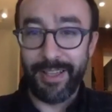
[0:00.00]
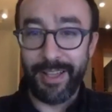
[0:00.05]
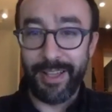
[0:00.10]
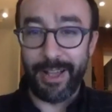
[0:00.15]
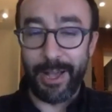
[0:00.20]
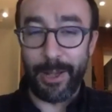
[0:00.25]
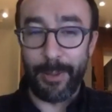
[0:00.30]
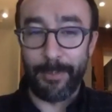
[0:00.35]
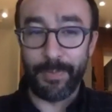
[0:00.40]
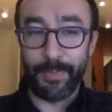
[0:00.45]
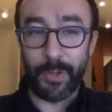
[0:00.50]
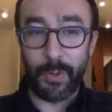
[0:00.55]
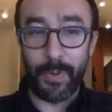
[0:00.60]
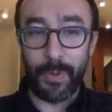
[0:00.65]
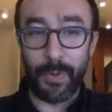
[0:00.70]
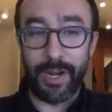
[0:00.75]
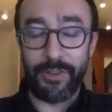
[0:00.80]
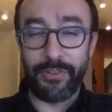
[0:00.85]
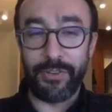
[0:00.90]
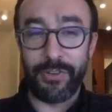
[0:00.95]
Um,
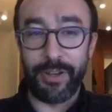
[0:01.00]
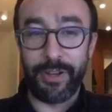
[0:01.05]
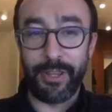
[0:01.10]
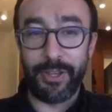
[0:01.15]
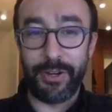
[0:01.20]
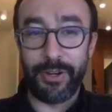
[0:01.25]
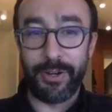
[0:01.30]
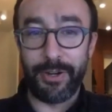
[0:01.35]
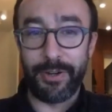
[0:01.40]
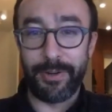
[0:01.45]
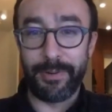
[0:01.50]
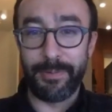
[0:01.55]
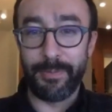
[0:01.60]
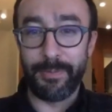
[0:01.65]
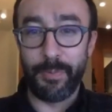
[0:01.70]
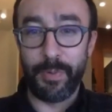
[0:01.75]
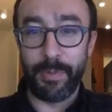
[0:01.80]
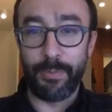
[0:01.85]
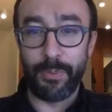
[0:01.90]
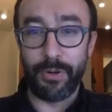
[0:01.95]
whereas another
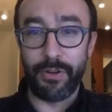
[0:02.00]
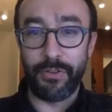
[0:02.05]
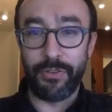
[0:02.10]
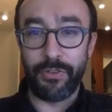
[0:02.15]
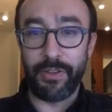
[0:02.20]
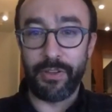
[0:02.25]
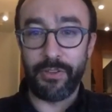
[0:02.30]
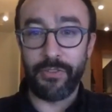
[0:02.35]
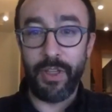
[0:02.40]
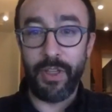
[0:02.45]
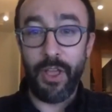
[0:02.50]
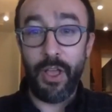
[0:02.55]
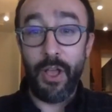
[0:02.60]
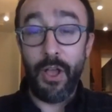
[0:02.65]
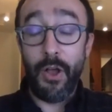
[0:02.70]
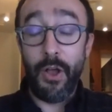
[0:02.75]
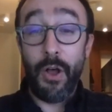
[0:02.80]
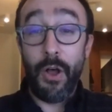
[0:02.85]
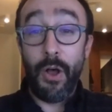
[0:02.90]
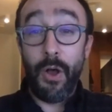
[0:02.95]
reporter says,
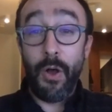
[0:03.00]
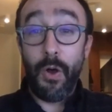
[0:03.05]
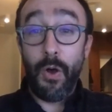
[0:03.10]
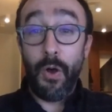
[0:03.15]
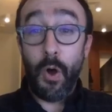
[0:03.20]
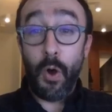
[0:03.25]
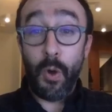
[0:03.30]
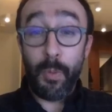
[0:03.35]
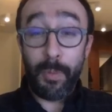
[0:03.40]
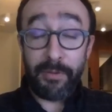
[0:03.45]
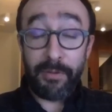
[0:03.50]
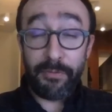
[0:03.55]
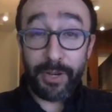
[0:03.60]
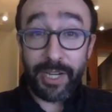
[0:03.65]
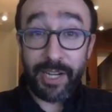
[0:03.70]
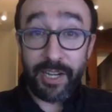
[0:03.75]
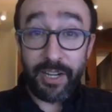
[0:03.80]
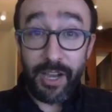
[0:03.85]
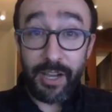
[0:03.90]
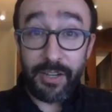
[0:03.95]
Oh my
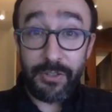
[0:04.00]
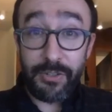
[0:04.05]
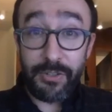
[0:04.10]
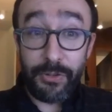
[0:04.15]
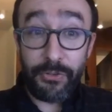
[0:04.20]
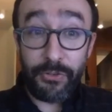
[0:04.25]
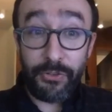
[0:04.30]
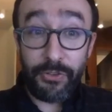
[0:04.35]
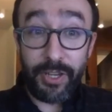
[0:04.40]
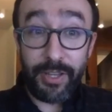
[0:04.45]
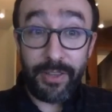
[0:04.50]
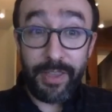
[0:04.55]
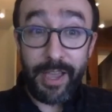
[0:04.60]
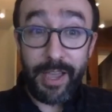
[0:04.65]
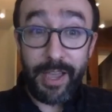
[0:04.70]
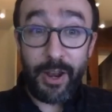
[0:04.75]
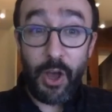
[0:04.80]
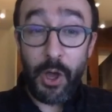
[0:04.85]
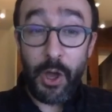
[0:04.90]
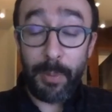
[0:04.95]
freaking God, did you see
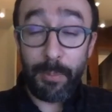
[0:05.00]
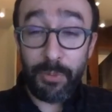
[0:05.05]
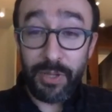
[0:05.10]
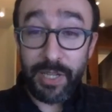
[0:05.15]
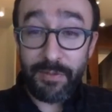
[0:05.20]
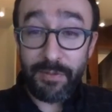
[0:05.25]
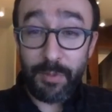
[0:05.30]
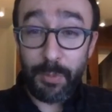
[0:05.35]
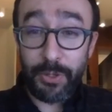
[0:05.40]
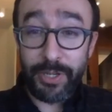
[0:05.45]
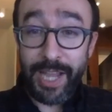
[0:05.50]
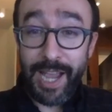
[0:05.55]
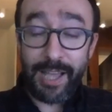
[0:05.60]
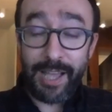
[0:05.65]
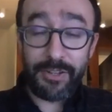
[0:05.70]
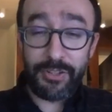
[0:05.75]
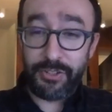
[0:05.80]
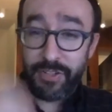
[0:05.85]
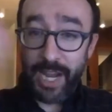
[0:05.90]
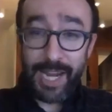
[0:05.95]
that unbelievable
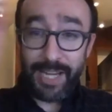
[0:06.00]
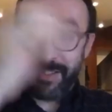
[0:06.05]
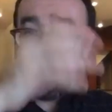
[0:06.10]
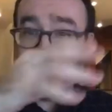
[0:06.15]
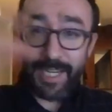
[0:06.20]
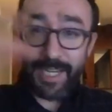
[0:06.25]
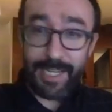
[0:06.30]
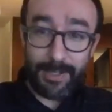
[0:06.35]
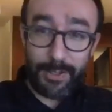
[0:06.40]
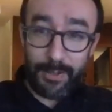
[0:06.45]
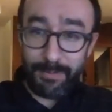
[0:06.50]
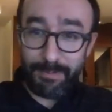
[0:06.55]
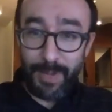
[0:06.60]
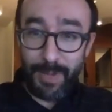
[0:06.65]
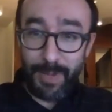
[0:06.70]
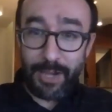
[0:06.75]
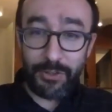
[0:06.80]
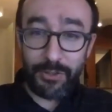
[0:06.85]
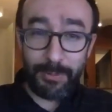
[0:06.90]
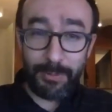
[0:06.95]
catch? 18
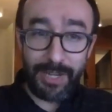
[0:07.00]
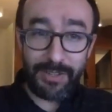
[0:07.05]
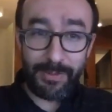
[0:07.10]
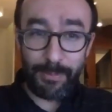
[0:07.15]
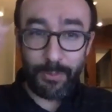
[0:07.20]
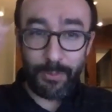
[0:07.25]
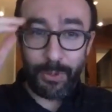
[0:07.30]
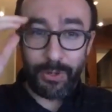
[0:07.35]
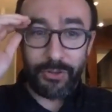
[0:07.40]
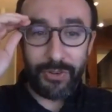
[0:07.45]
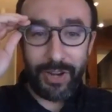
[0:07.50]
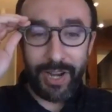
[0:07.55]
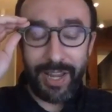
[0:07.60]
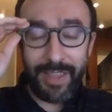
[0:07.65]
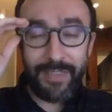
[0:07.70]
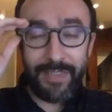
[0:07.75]
exclamation points, right?